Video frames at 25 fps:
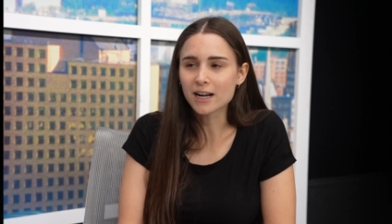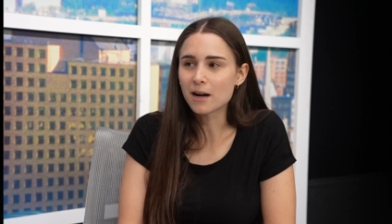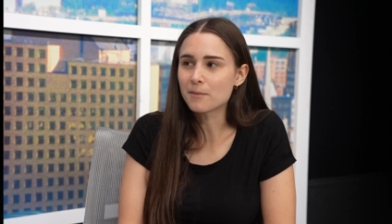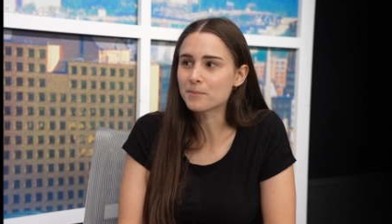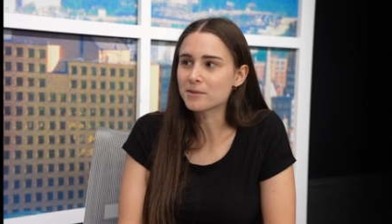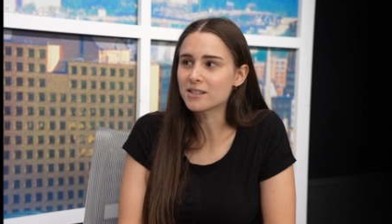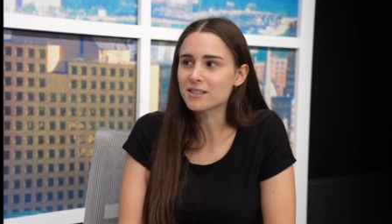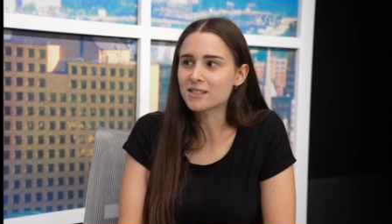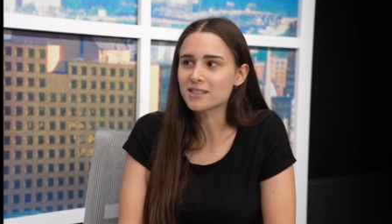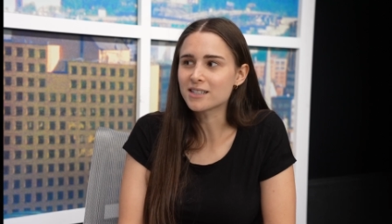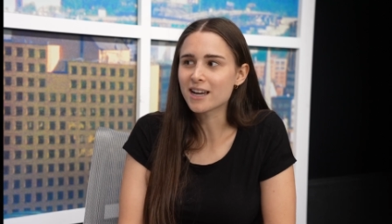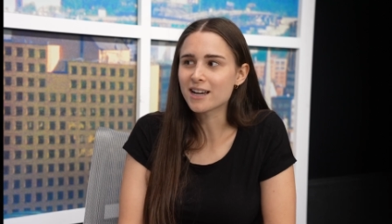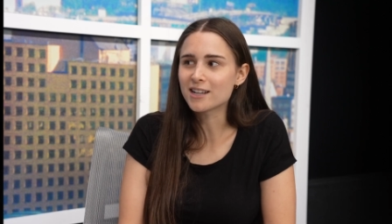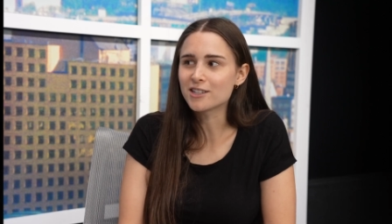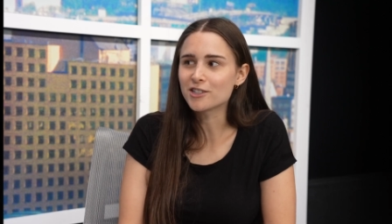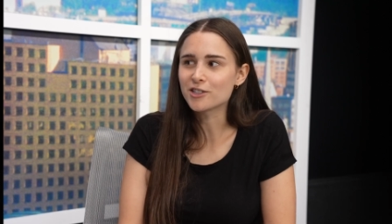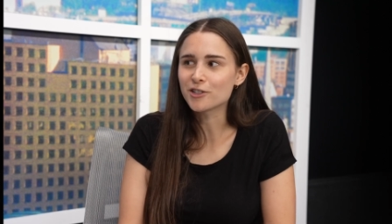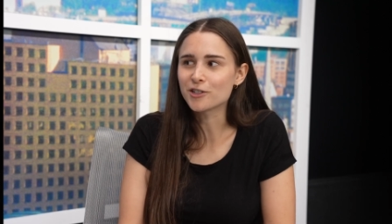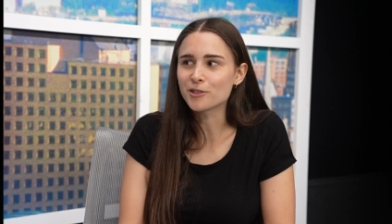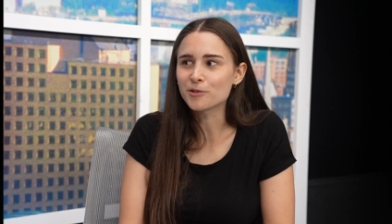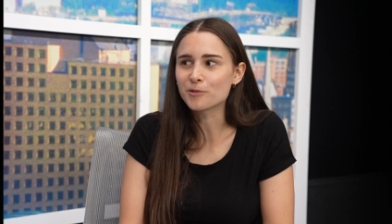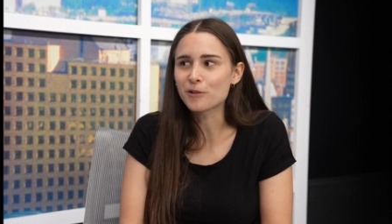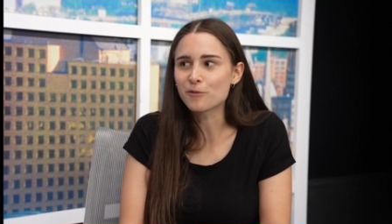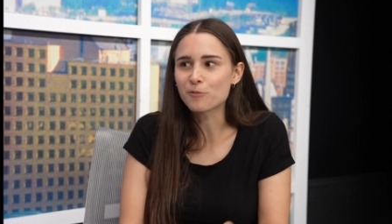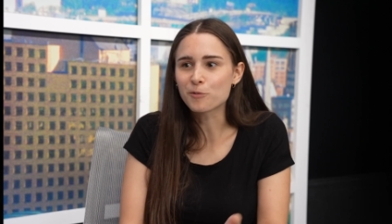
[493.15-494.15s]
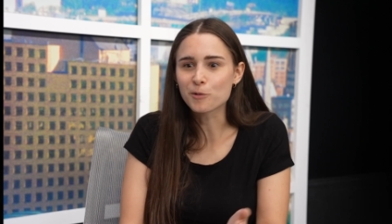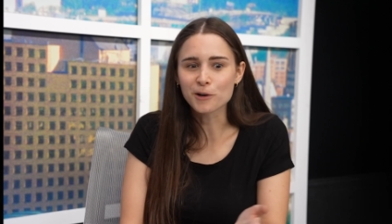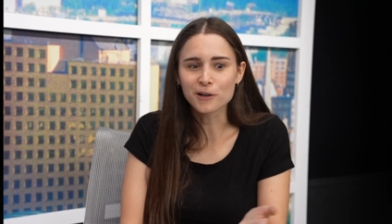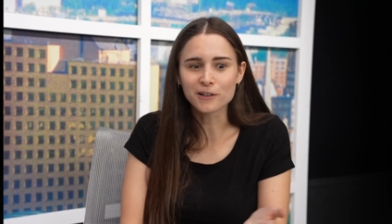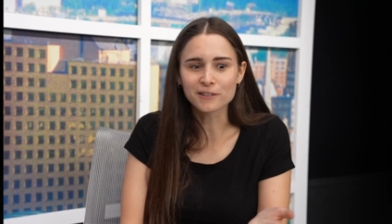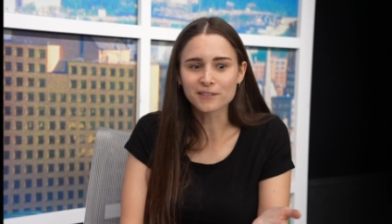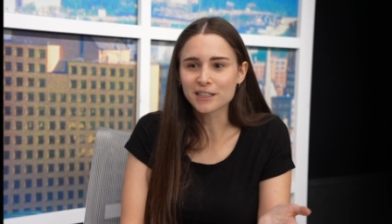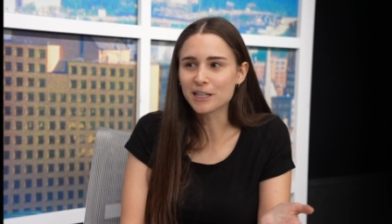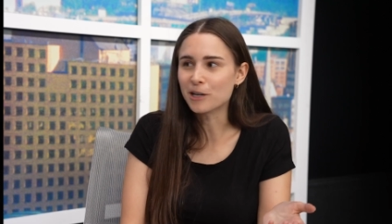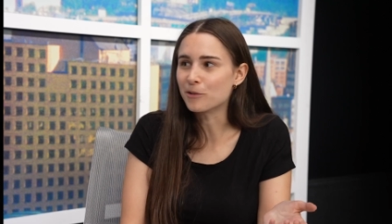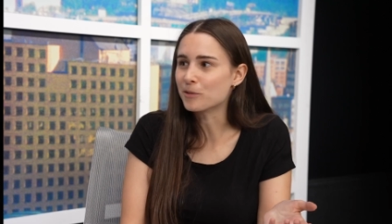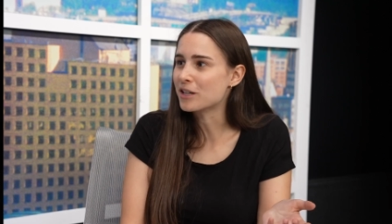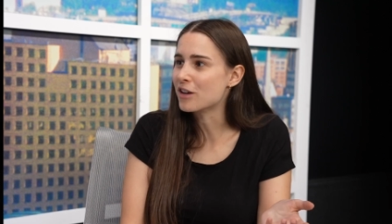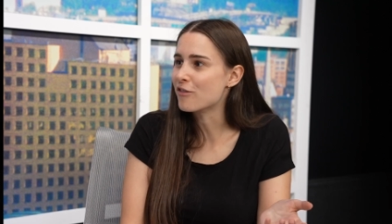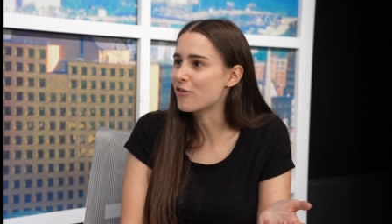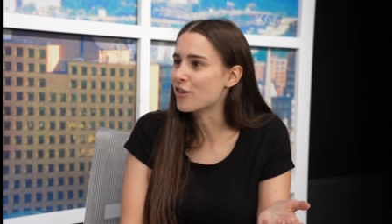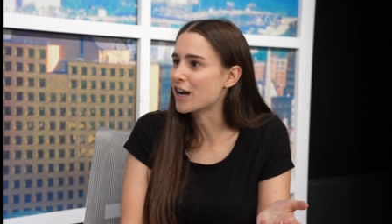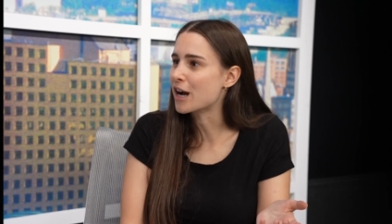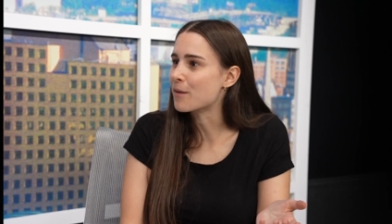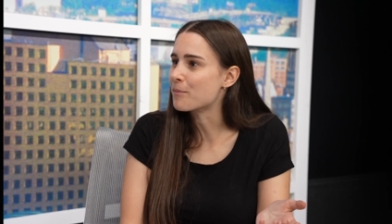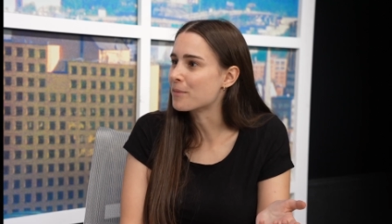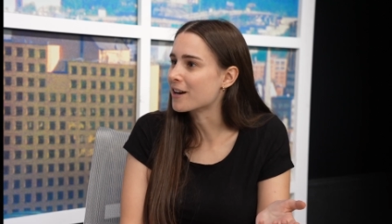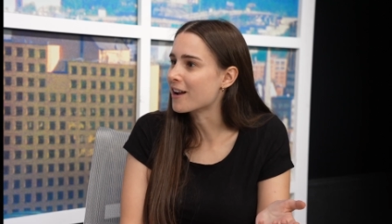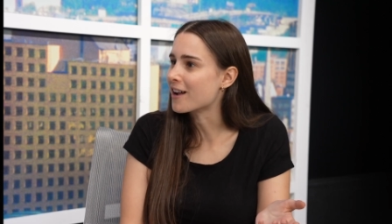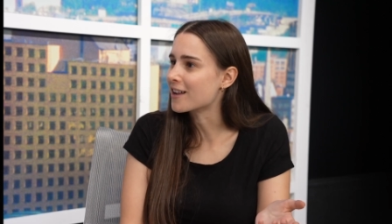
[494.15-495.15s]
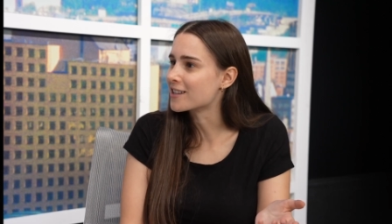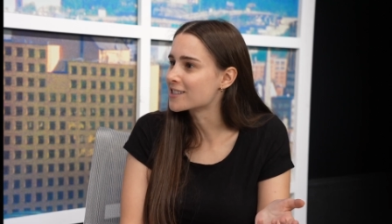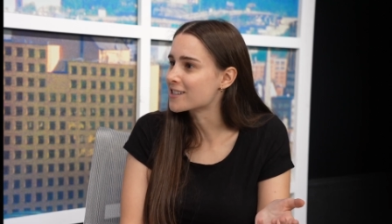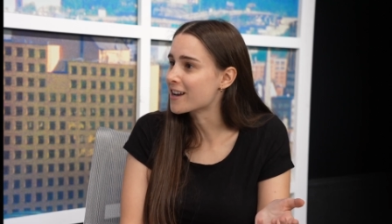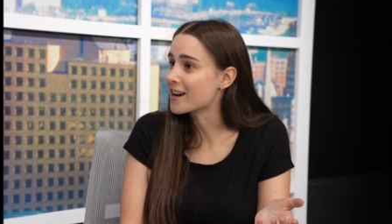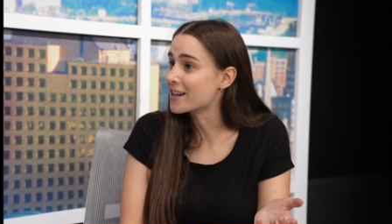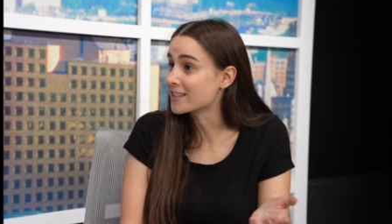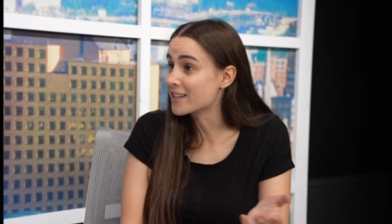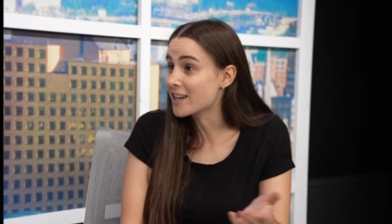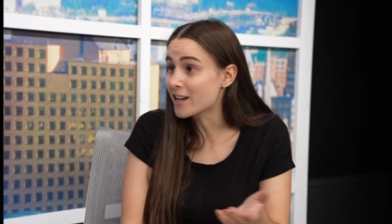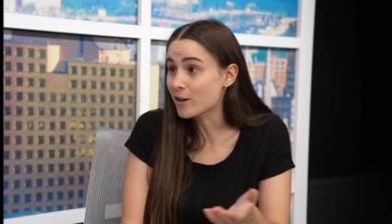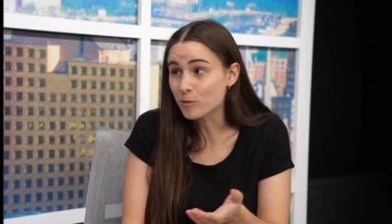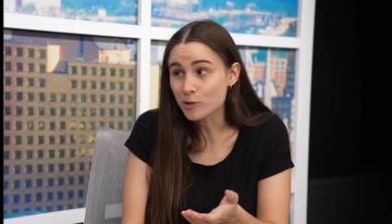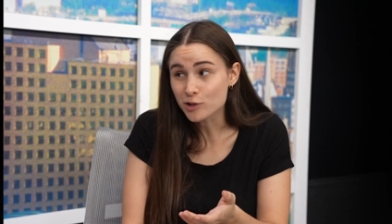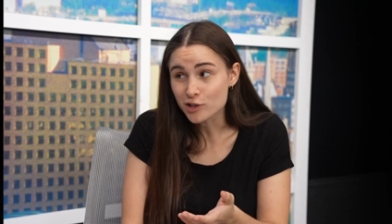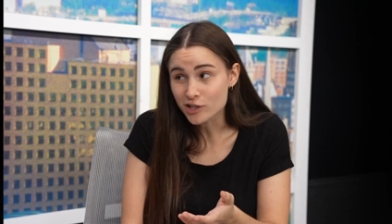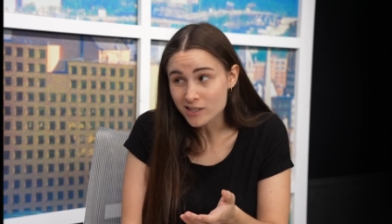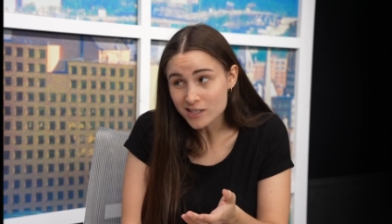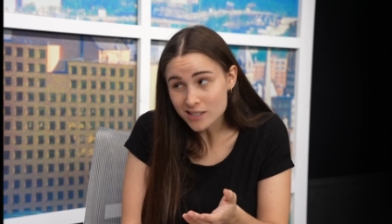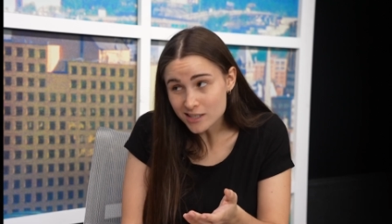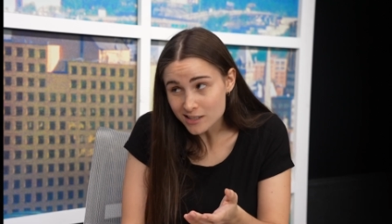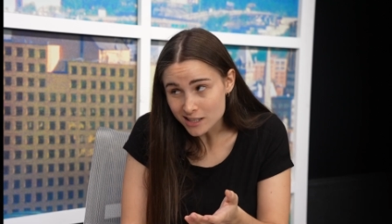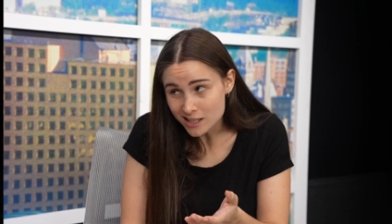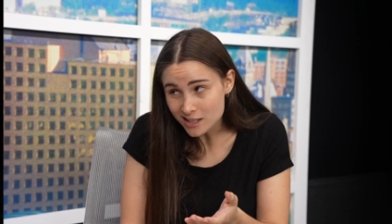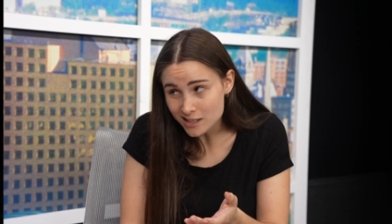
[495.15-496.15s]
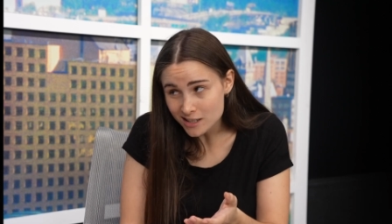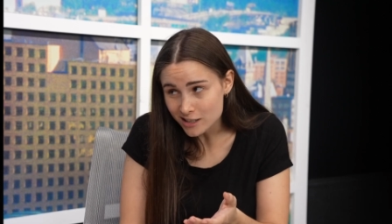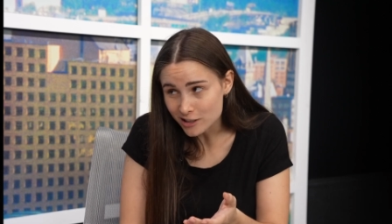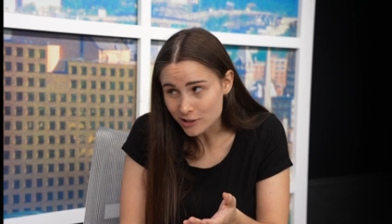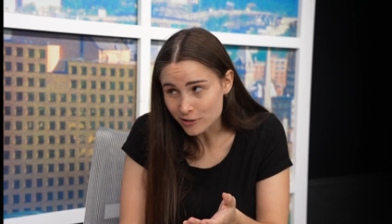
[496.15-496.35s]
up to standard if we're, you know, giving up an onside kick, which isn't easy to